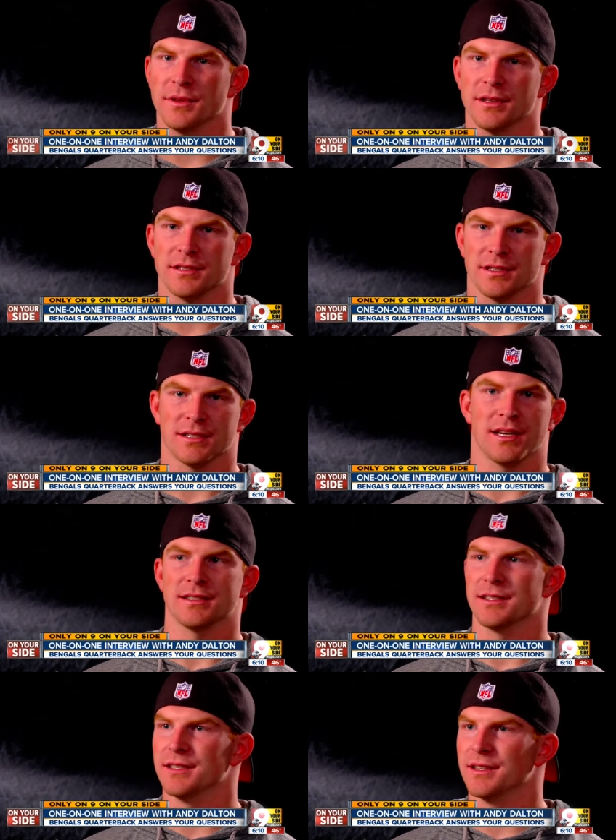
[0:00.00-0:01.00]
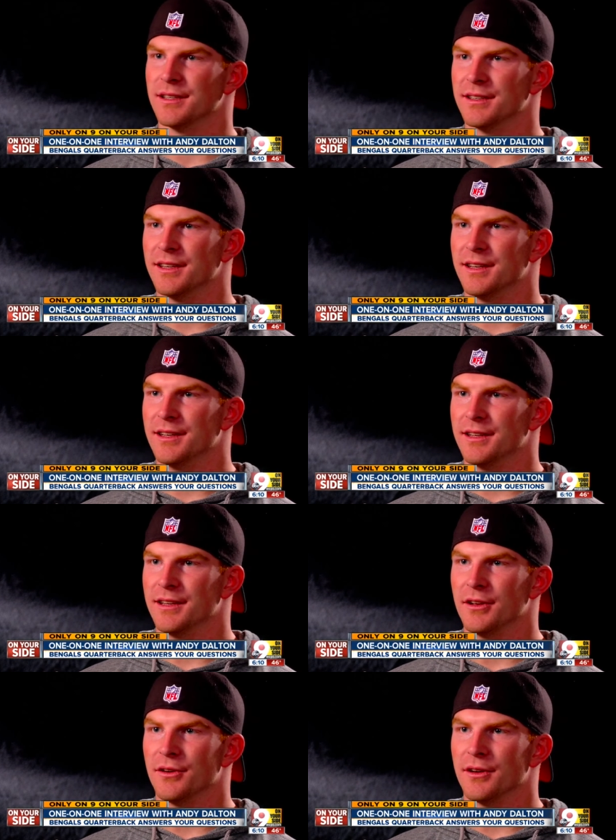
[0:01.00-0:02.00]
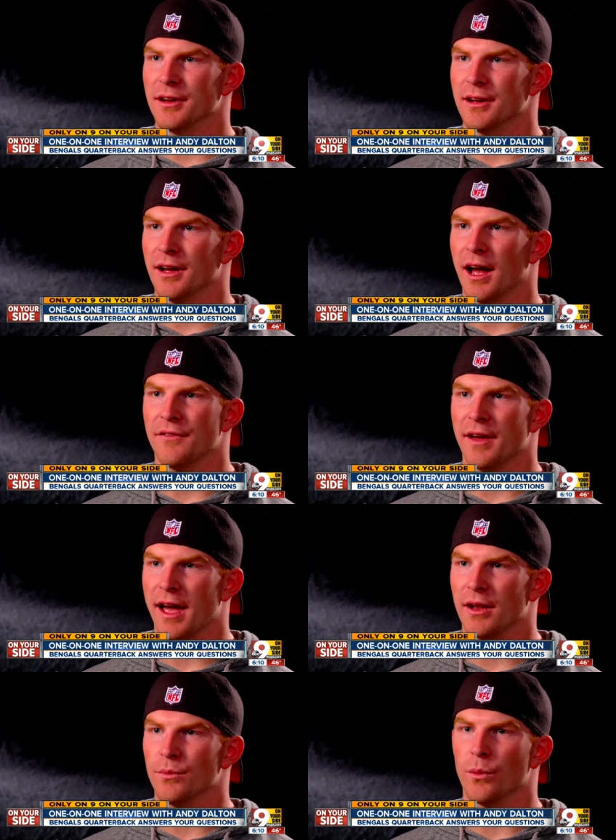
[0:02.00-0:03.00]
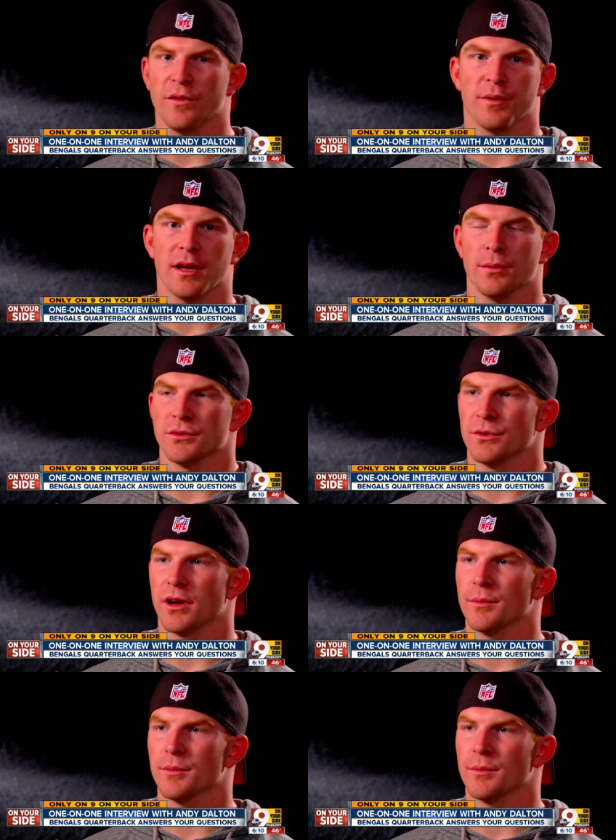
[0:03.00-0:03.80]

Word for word: I mean, the success that, you know, I've had, what we've been able to